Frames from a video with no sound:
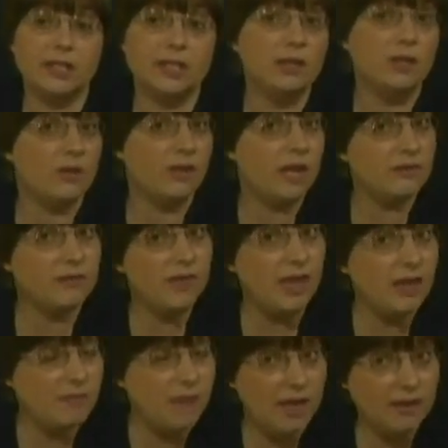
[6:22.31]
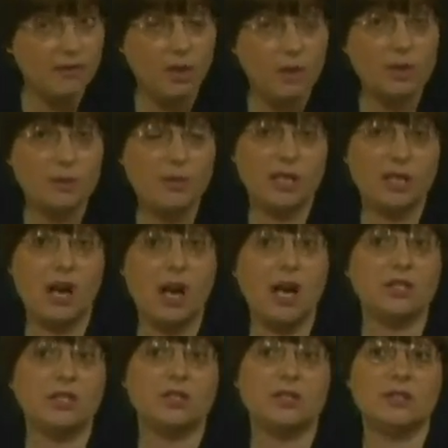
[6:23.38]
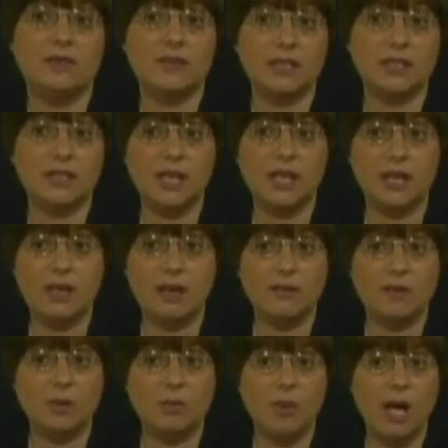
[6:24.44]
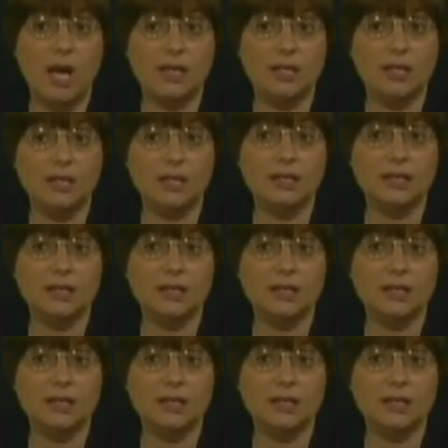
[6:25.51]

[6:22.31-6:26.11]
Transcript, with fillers: You know, they, they may have already been conscious of how they take care of their body.